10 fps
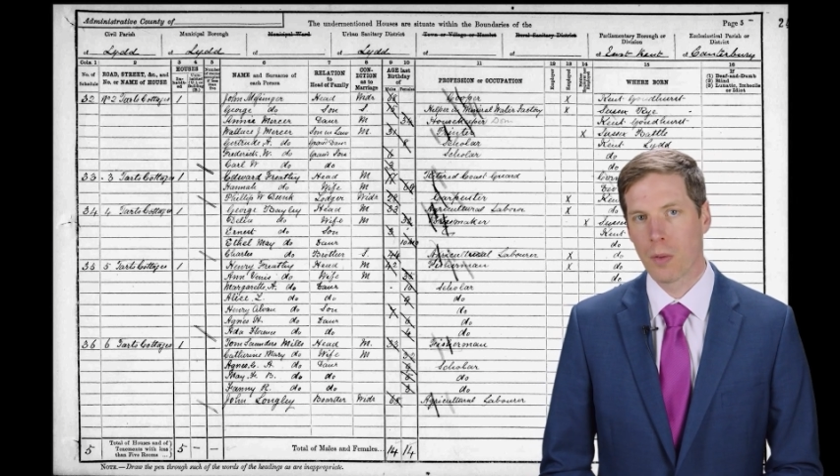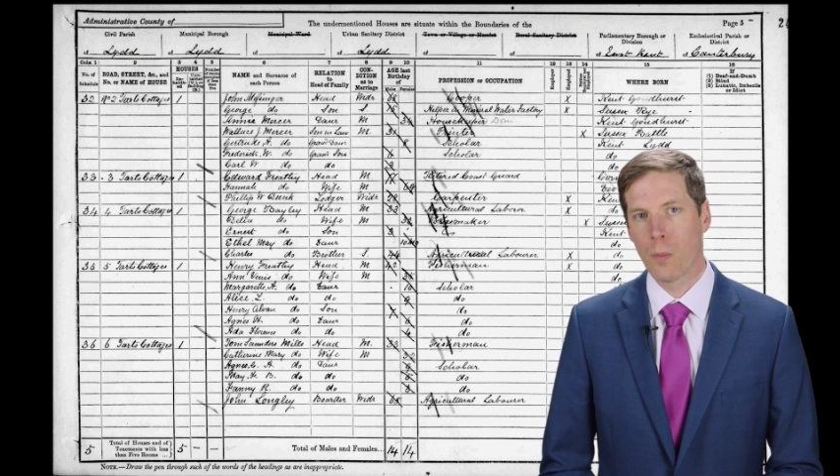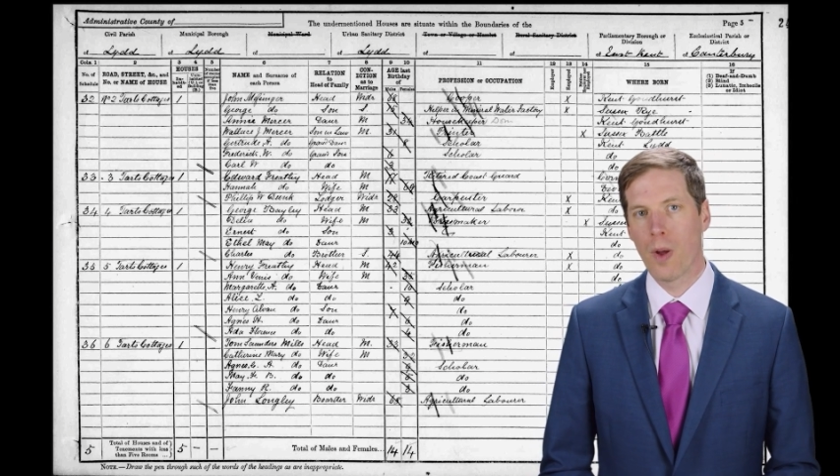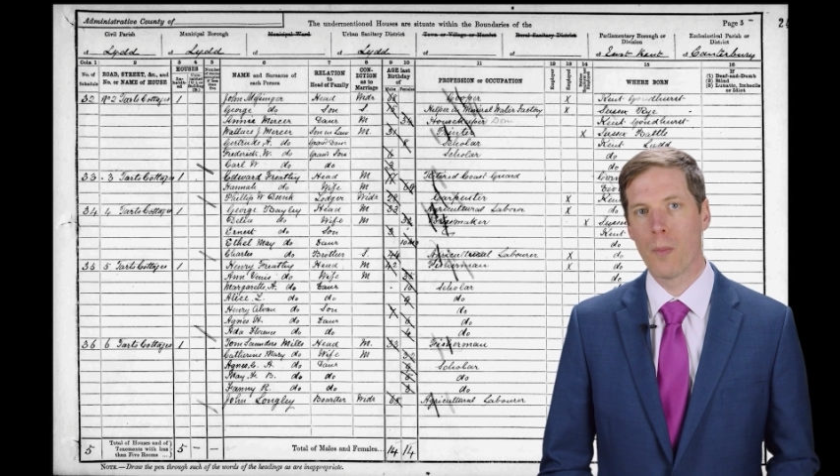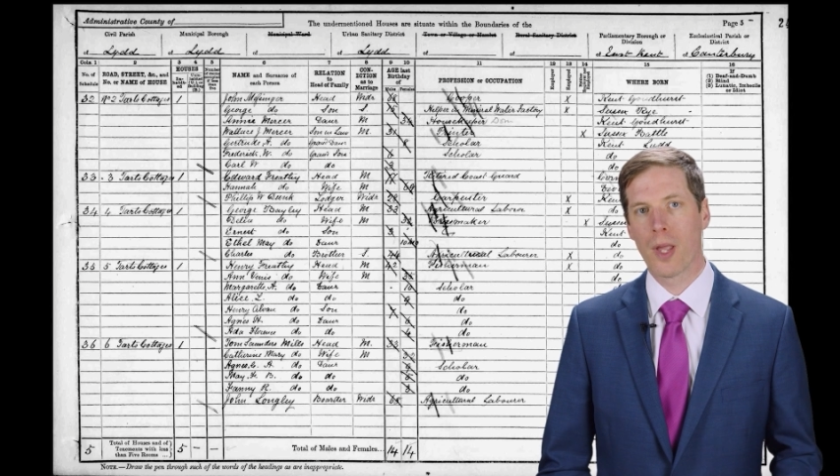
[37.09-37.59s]

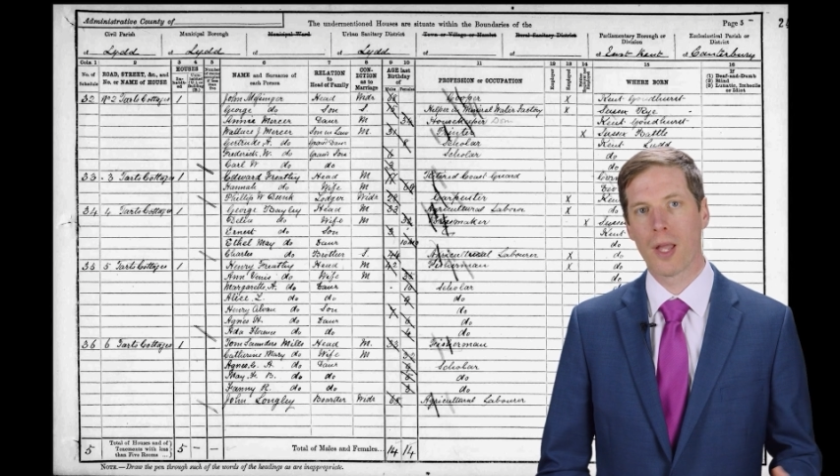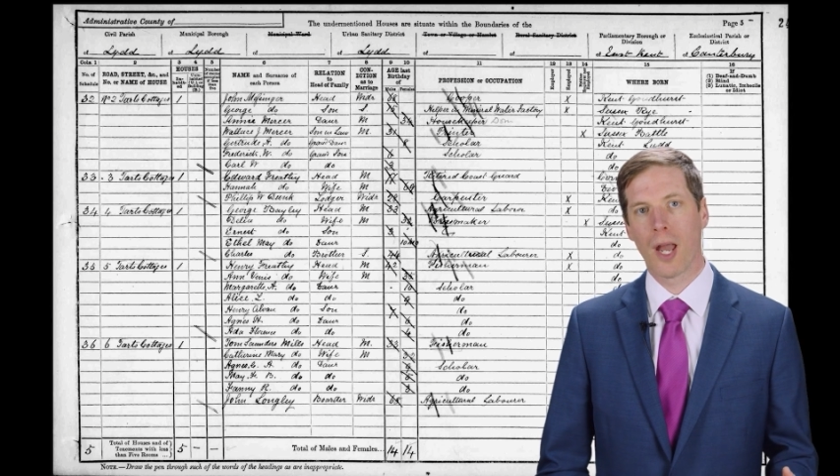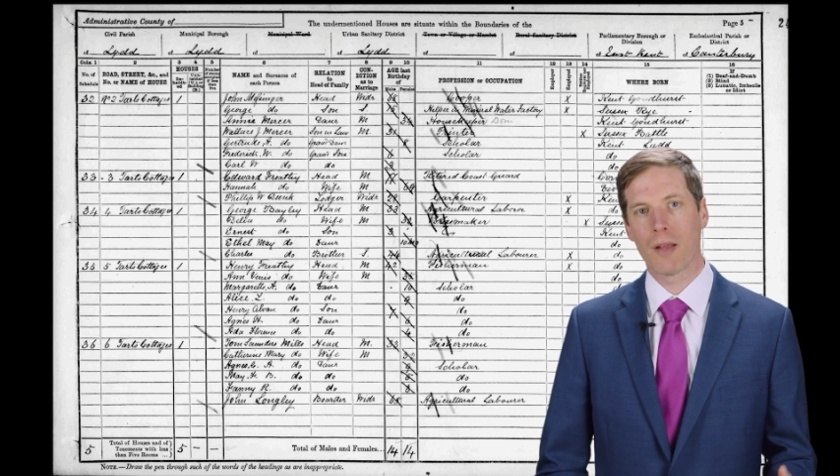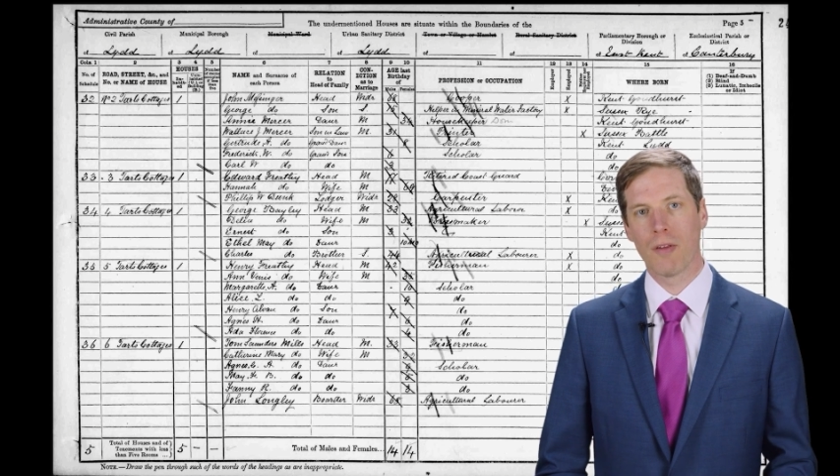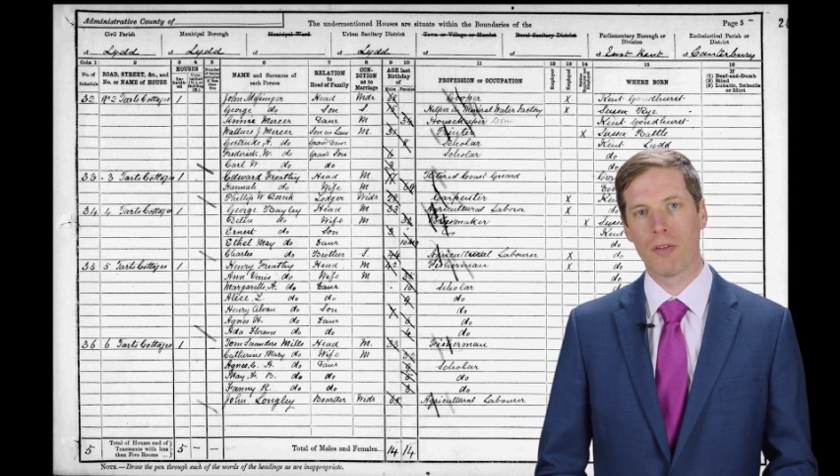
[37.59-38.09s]
where we can
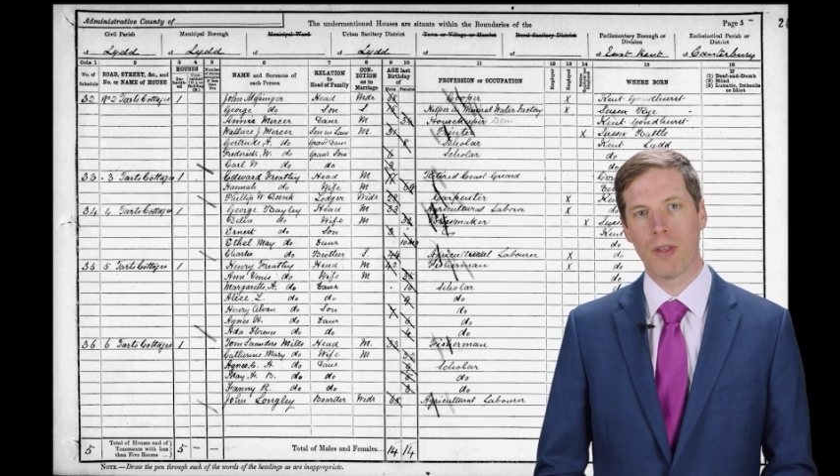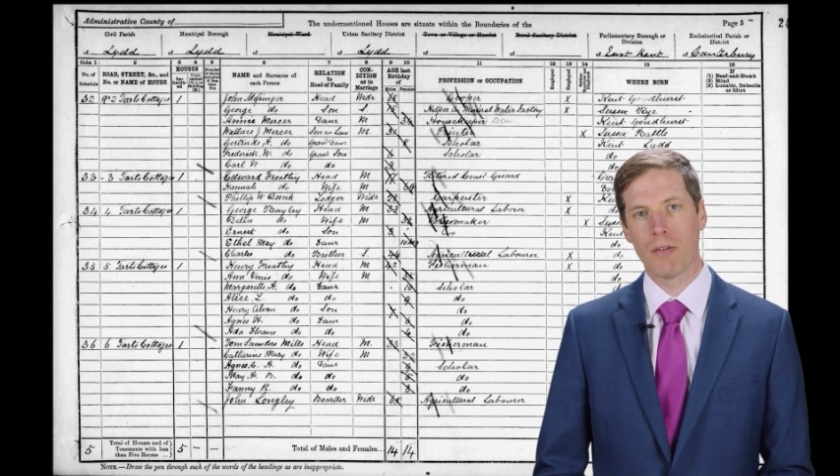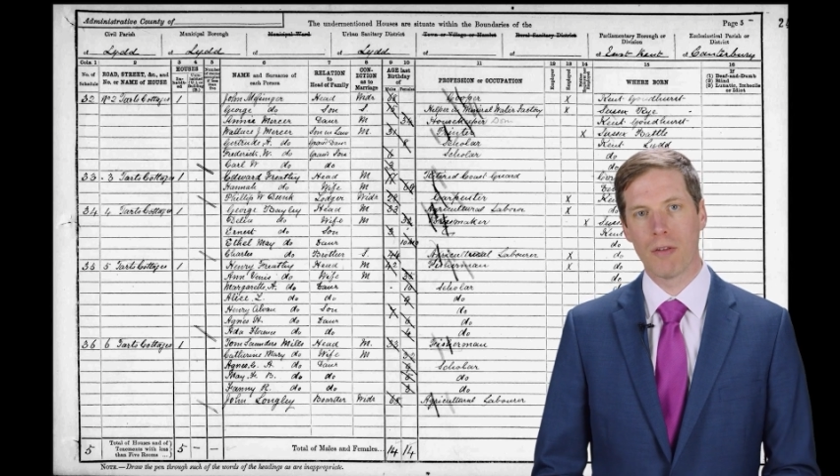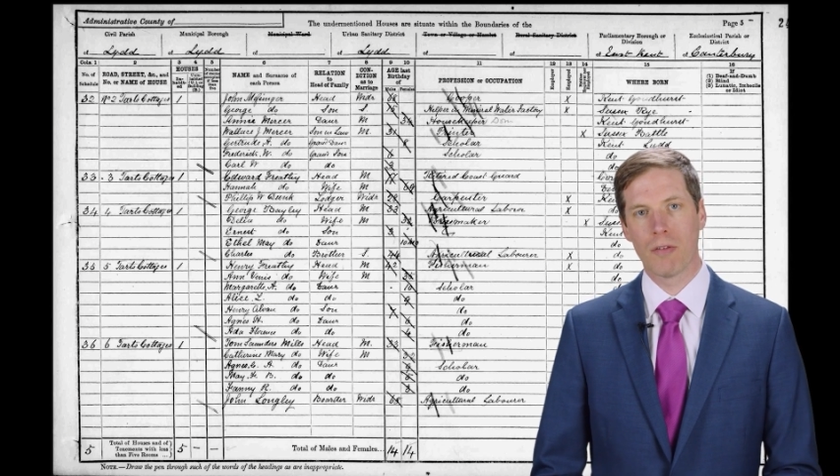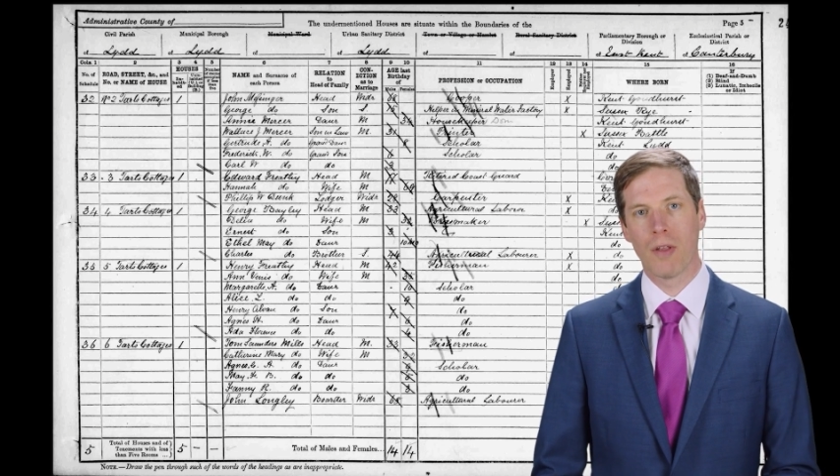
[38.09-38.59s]
access
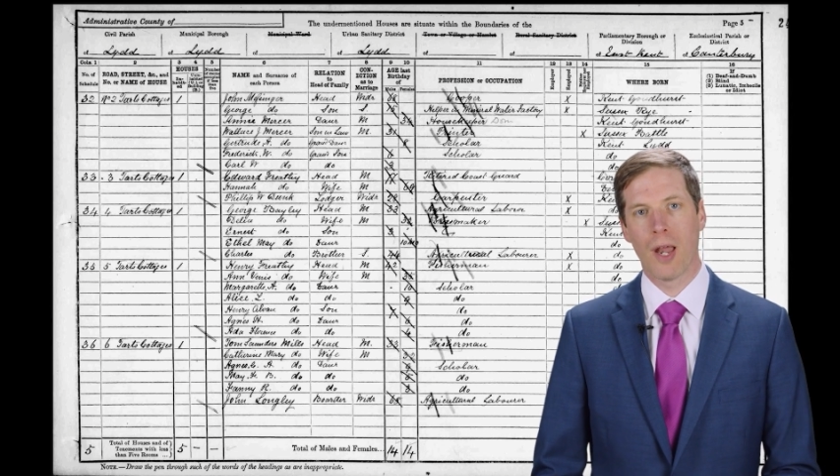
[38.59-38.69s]
census that